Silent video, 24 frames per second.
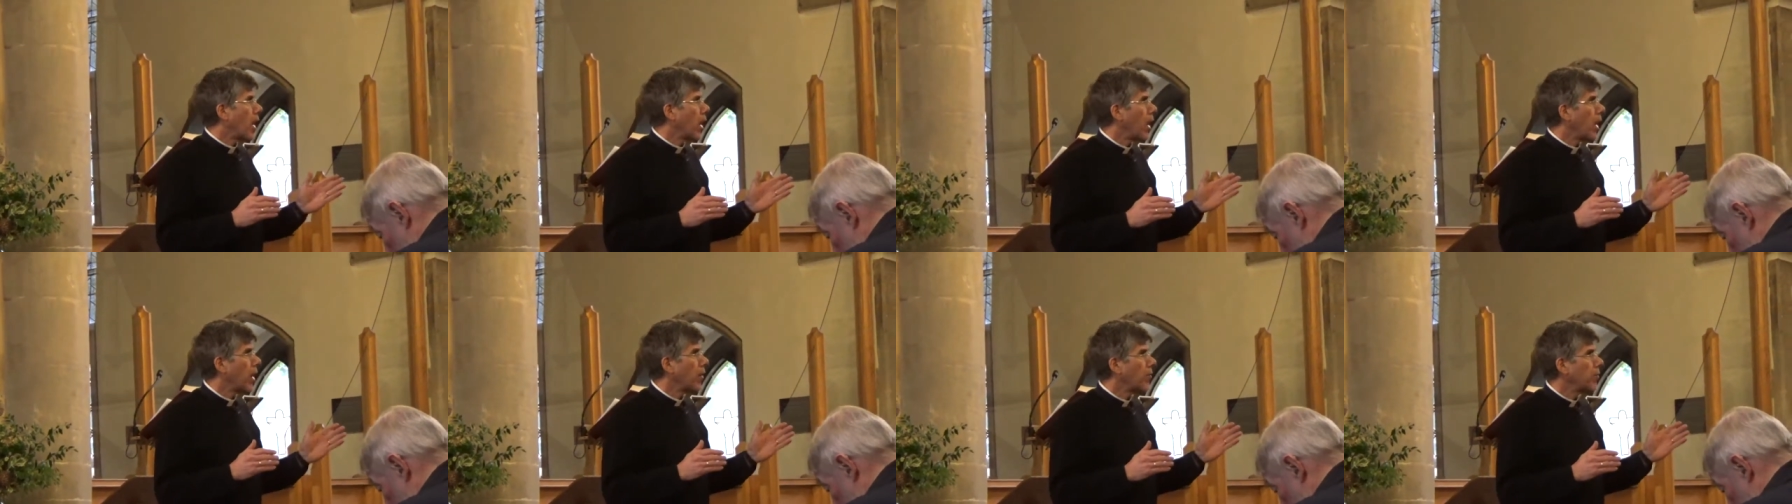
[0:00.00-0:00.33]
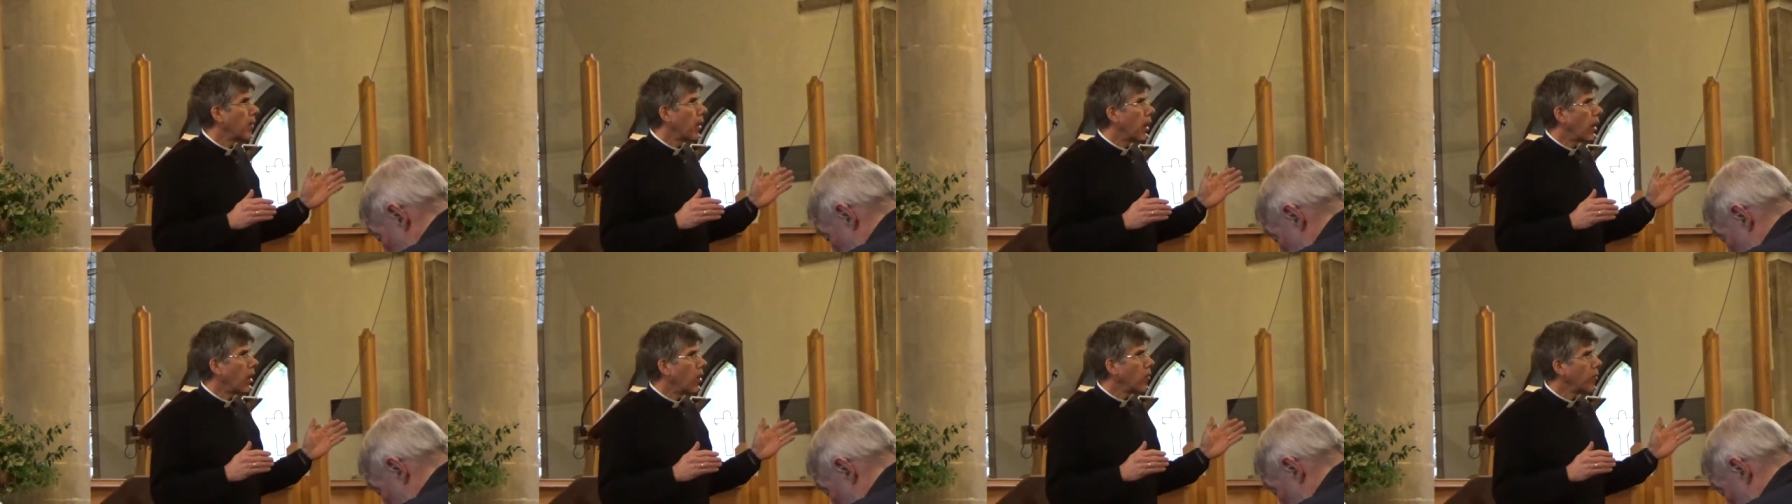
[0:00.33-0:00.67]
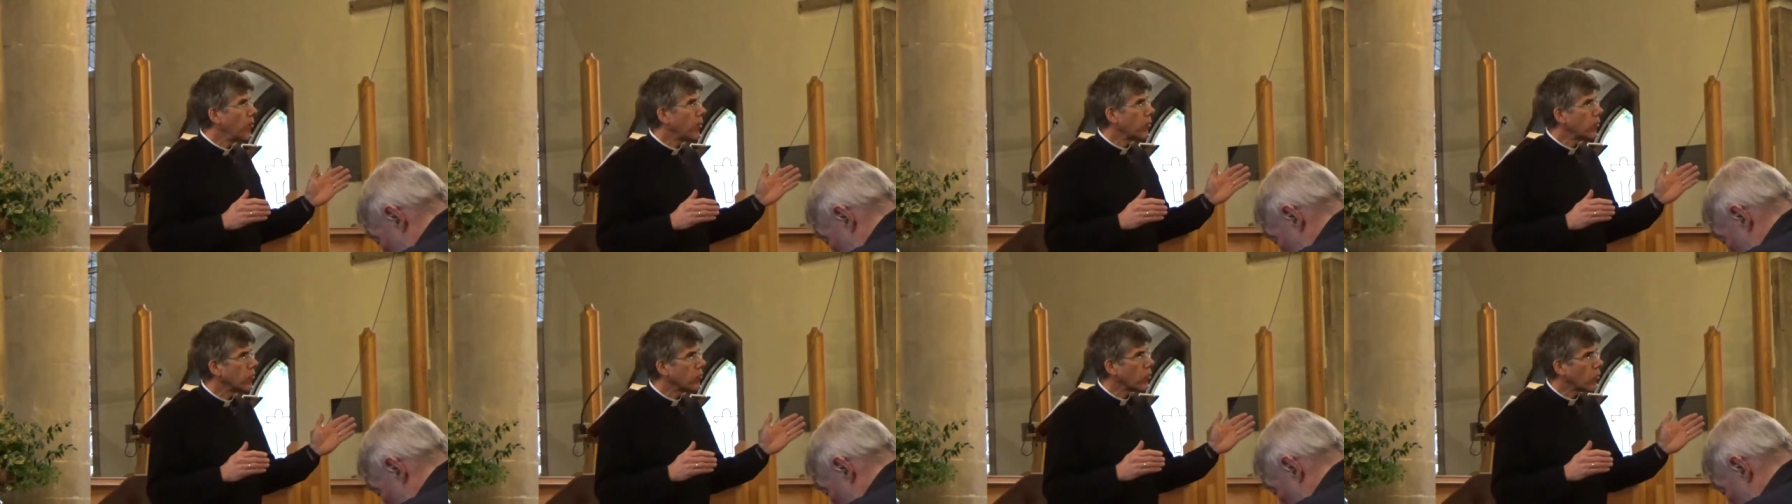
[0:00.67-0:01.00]
I'm
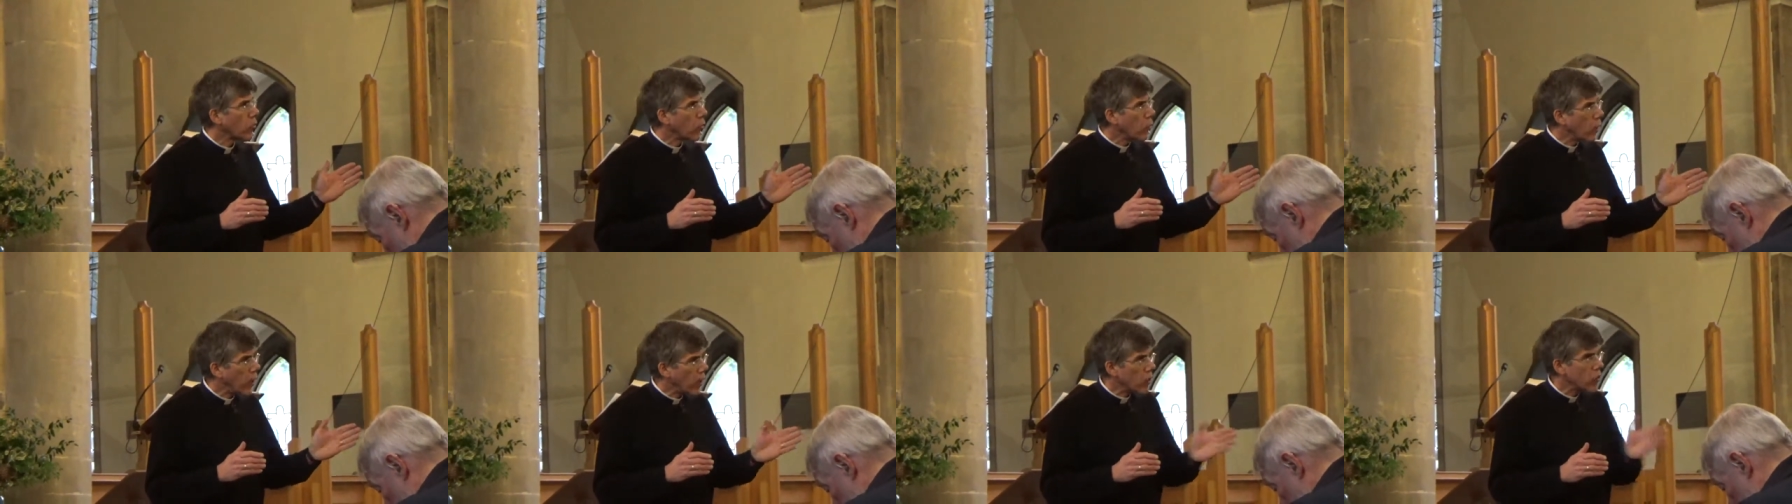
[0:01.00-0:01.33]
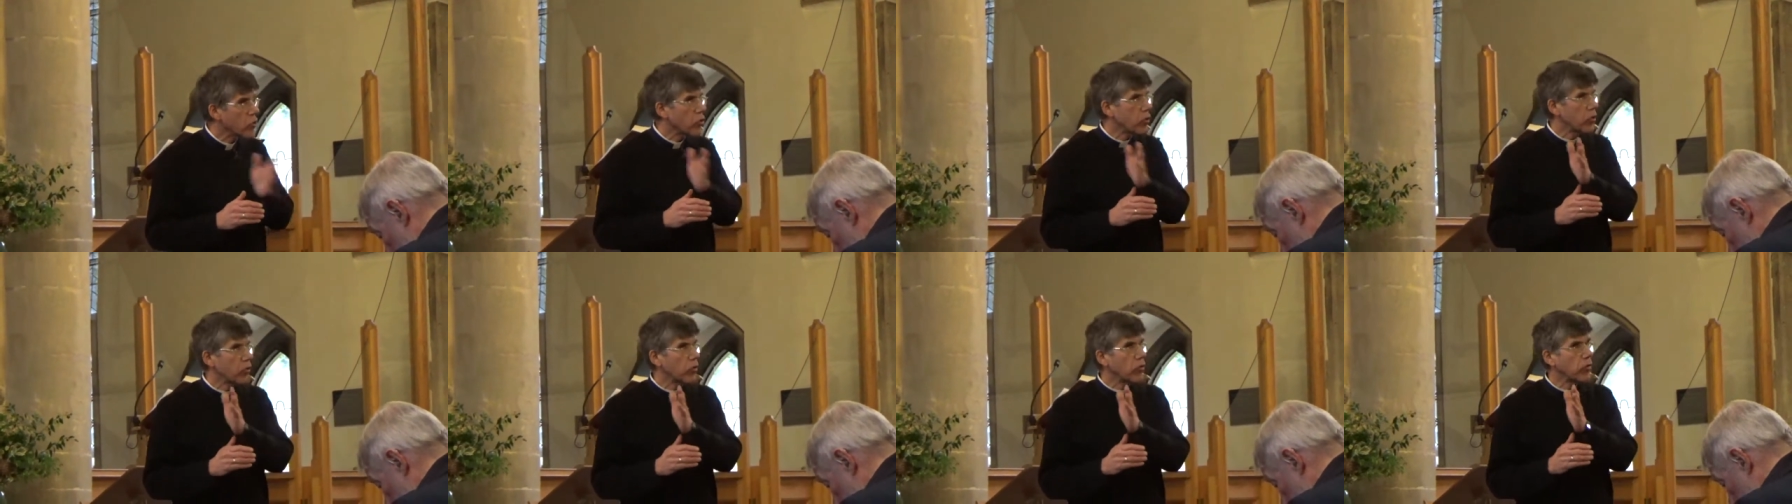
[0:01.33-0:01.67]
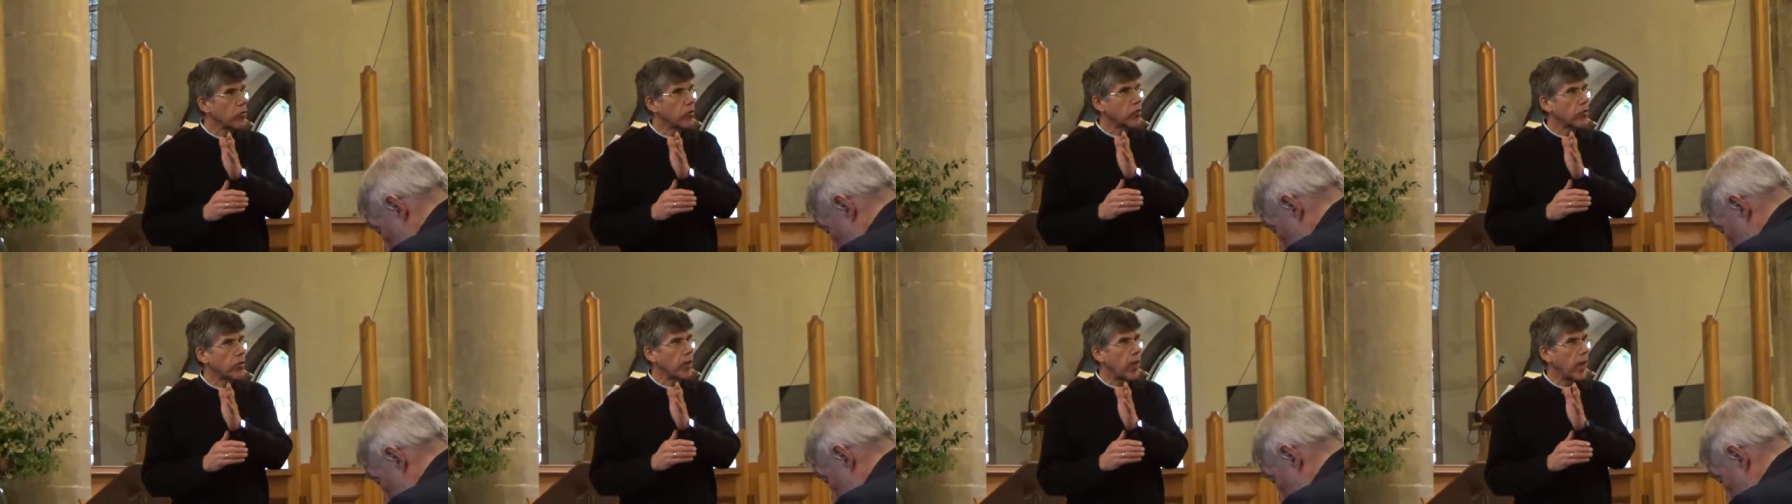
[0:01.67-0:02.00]
open to
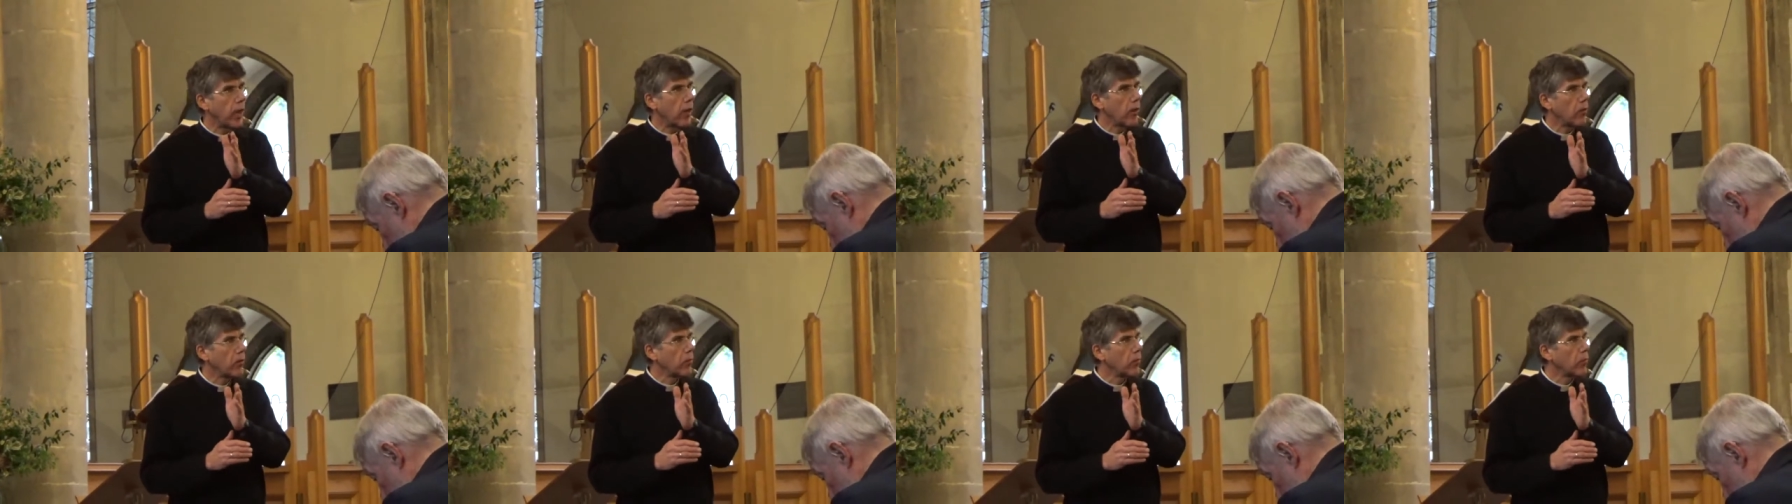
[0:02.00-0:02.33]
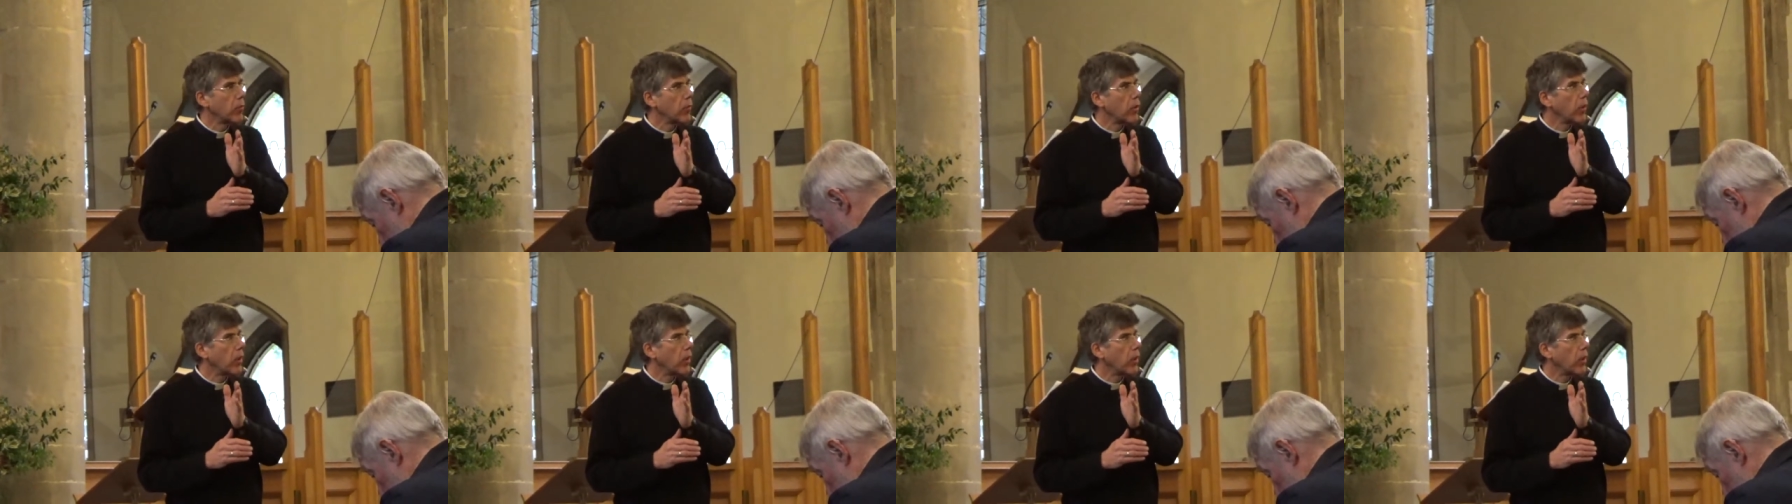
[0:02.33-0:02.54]
questions now,